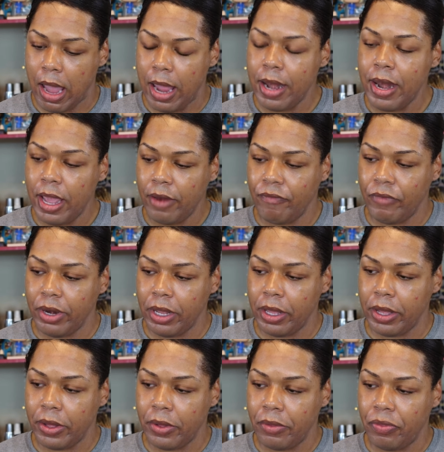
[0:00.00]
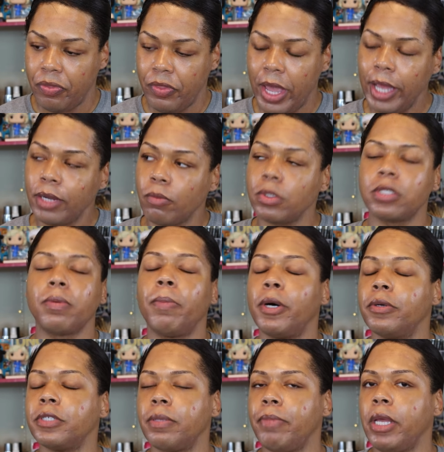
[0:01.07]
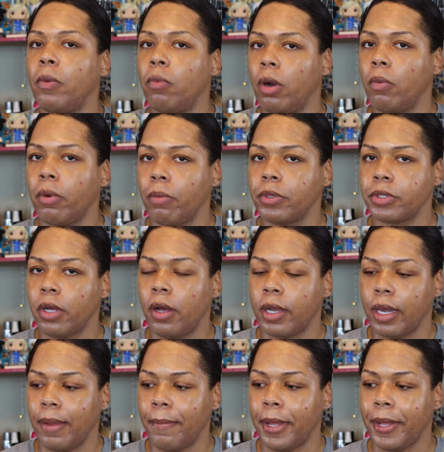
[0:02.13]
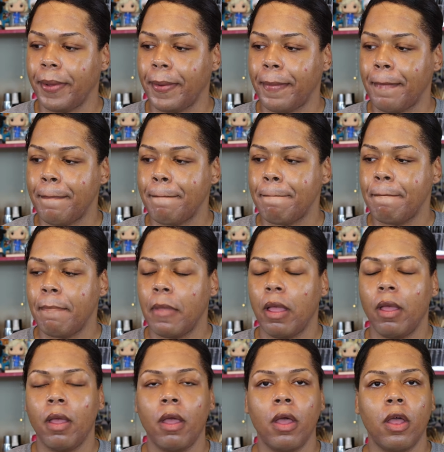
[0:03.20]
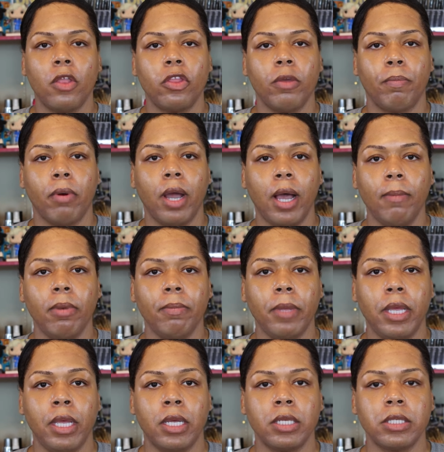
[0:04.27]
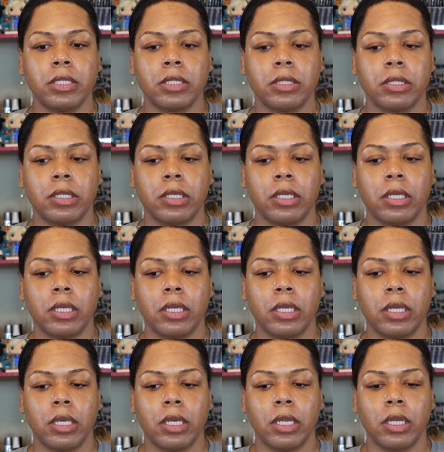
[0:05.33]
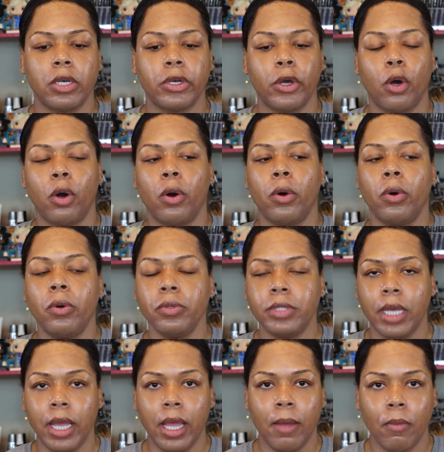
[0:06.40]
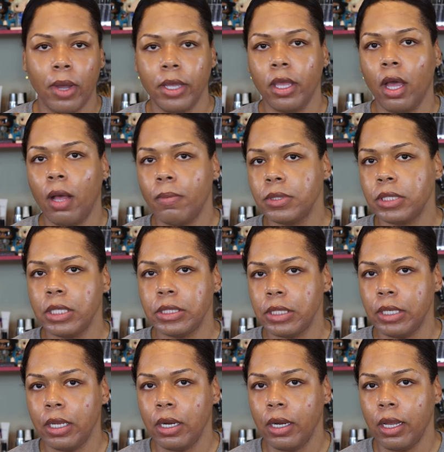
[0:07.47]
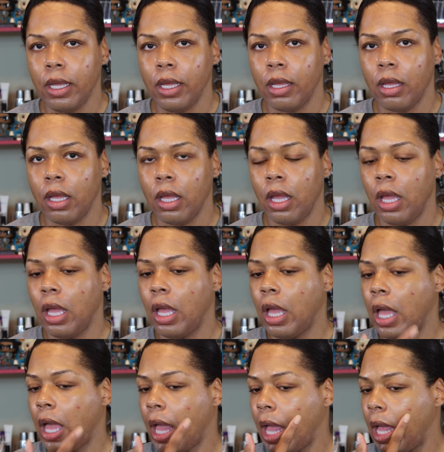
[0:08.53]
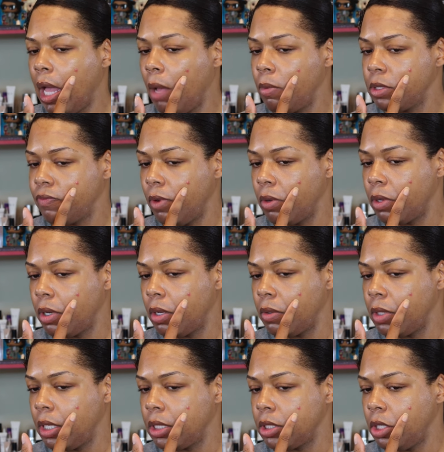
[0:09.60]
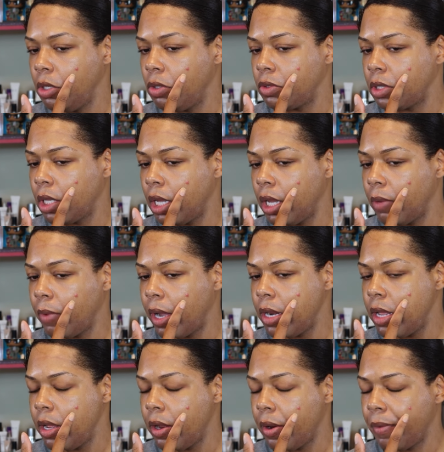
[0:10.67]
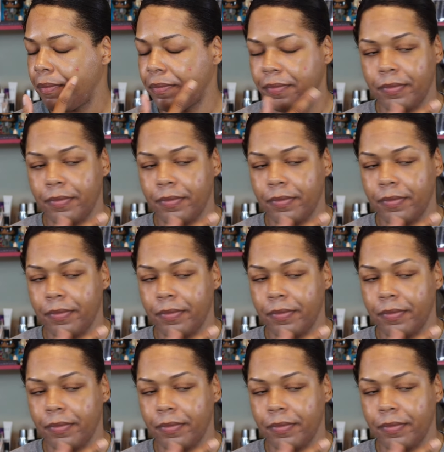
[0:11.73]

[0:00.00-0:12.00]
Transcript: in that video, that was supposed to be what we were talking about. The problem is the whole time while y'all was listening to that, I was focusing on this huge thing right here.